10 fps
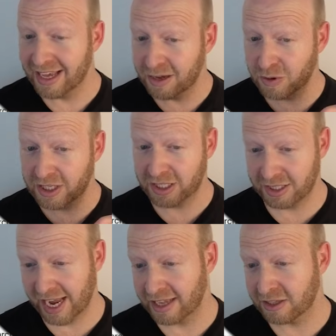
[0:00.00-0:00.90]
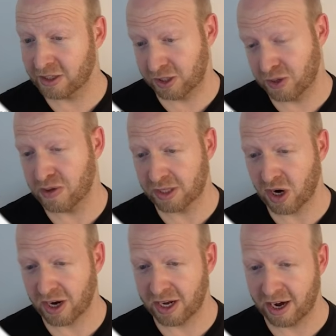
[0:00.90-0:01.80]
which is tailored to the
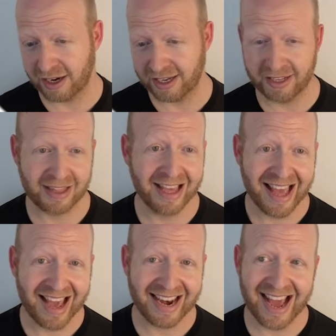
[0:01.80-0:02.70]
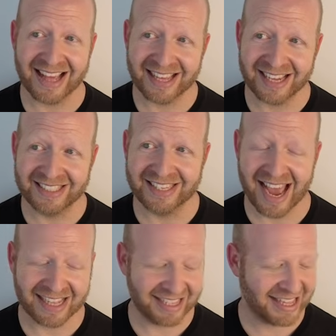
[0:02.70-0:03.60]
target audience and has
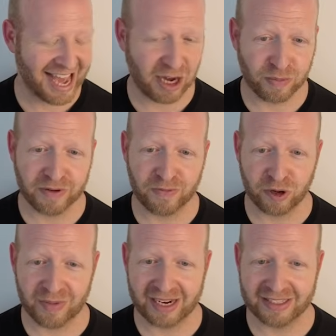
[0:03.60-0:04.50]
exactly the output format